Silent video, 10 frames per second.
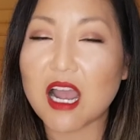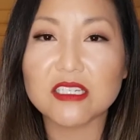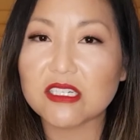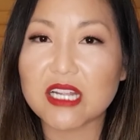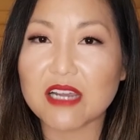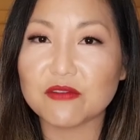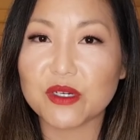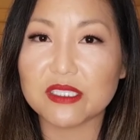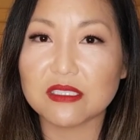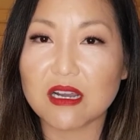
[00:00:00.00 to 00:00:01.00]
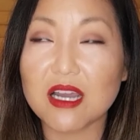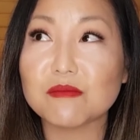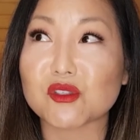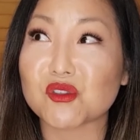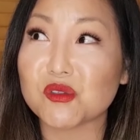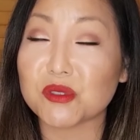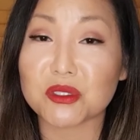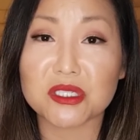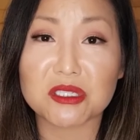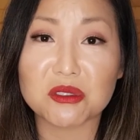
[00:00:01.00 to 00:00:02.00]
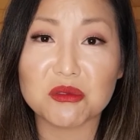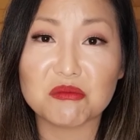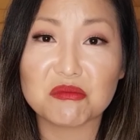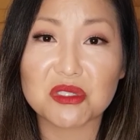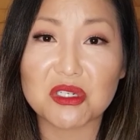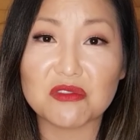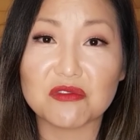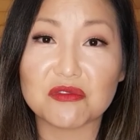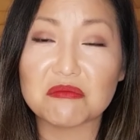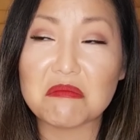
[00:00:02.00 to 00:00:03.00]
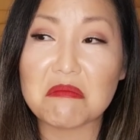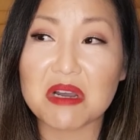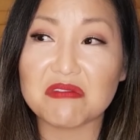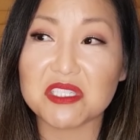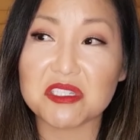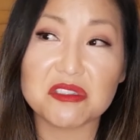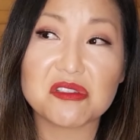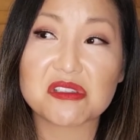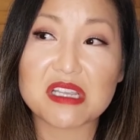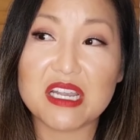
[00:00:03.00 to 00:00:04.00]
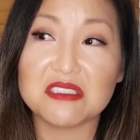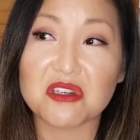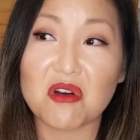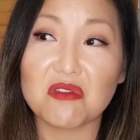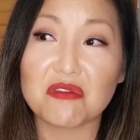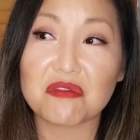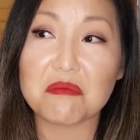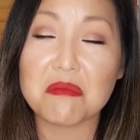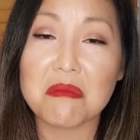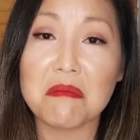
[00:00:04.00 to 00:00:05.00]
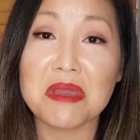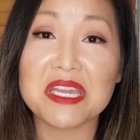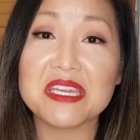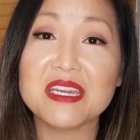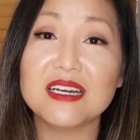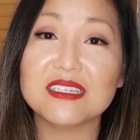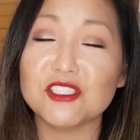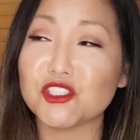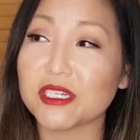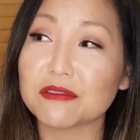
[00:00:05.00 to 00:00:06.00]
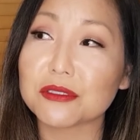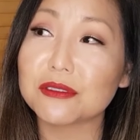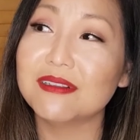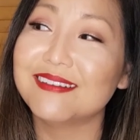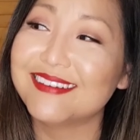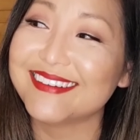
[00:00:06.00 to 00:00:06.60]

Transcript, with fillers: I don't have one. I'm super critical of my videos and of me in general.